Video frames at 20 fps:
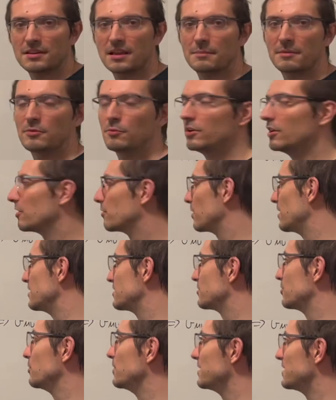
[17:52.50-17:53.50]
I mean, we already
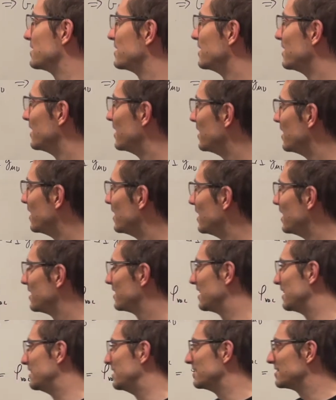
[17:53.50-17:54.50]
saw it,
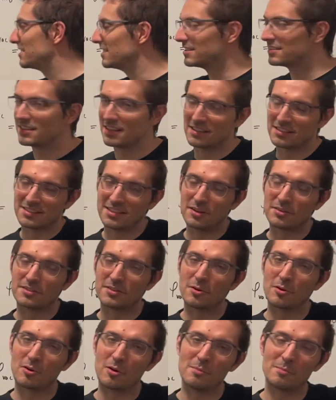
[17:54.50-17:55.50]
that this is the 0,
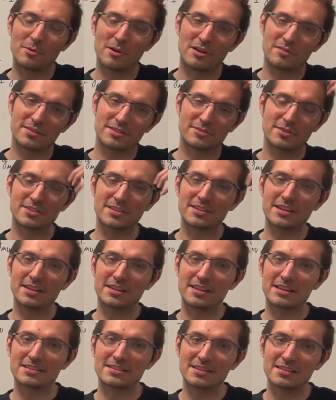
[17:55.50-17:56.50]
0 component of stationary
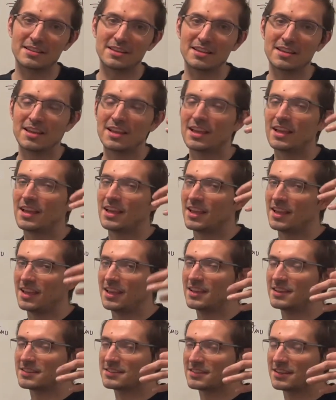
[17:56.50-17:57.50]
density
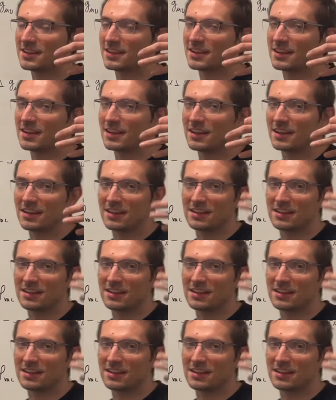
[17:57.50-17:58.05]
is the